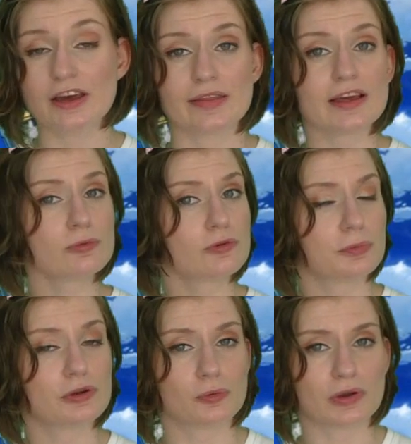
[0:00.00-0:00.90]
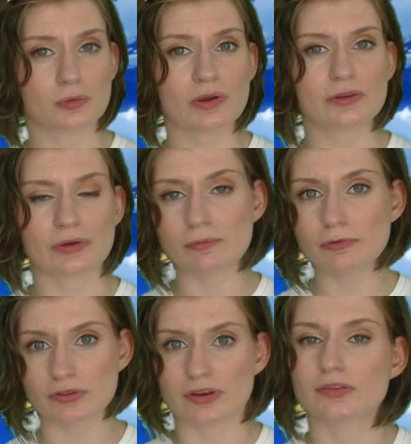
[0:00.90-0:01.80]
That would have been a great way to
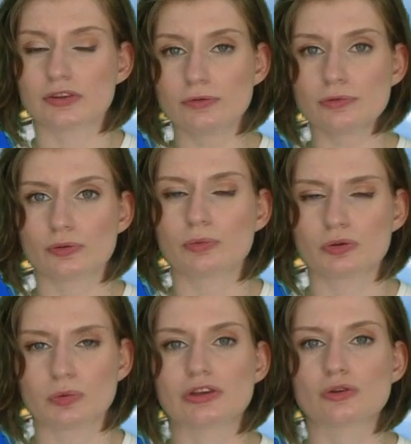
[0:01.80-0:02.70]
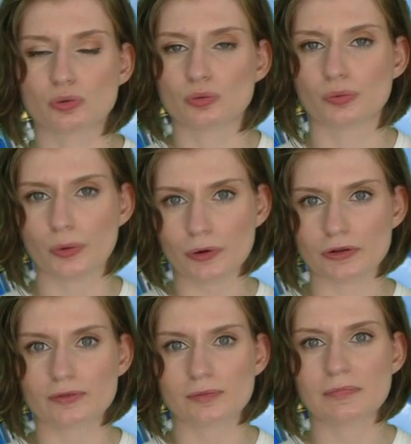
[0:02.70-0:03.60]
emphasize the difference between the two
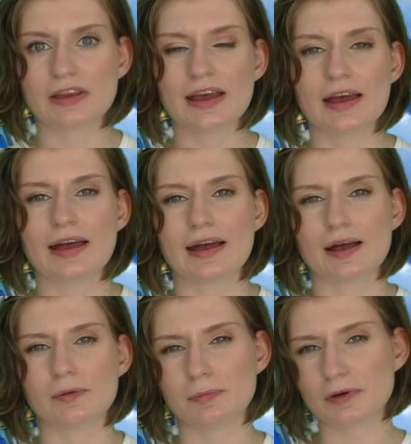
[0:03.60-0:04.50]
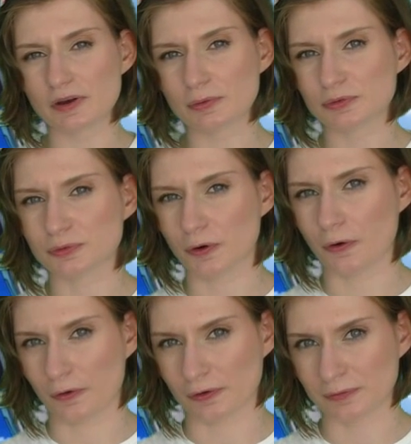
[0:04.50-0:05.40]
worlds. But I was
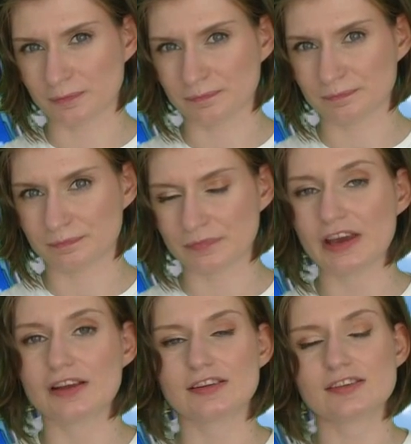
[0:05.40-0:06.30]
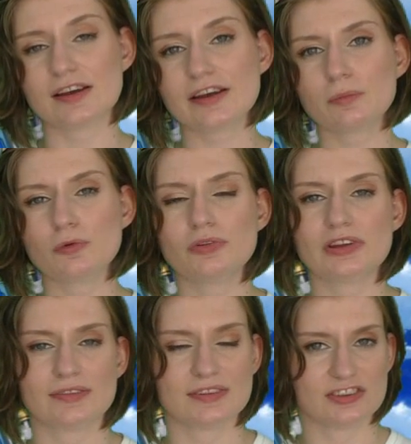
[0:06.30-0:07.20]
wrong. The entire movie
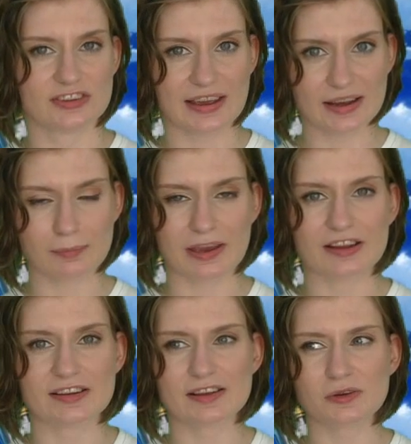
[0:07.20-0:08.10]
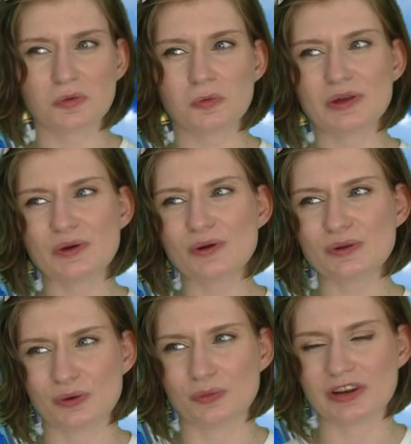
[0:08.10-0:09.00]
is CG animated, and we all
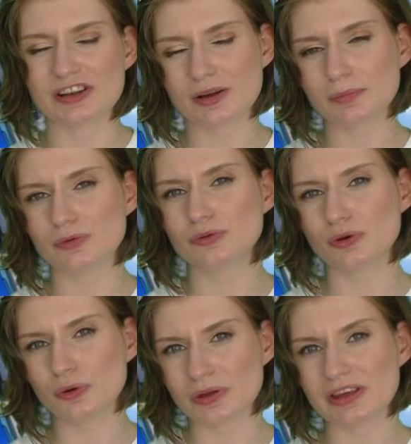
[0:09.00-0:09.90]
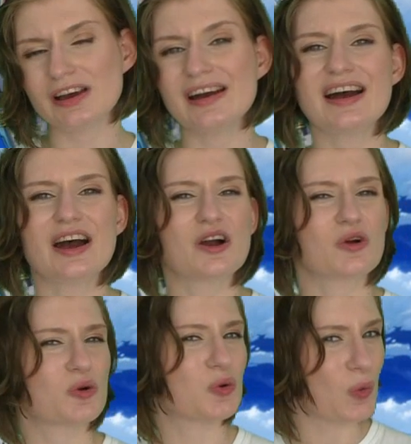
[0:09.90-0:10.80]
know when it comes to Toei,
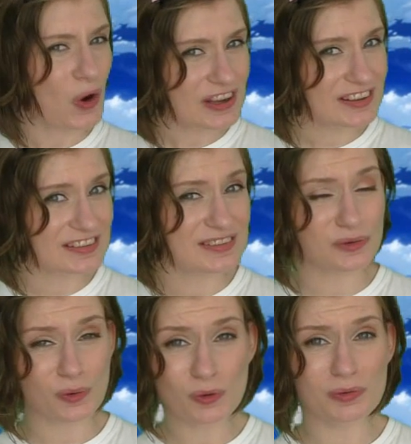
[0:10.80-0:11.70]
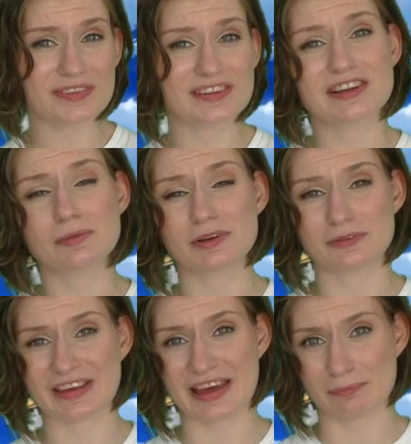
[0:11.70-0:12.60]
quality is always a little bit of
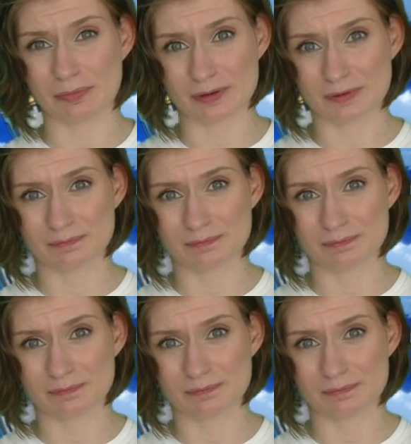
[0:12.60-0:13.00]
a gamble.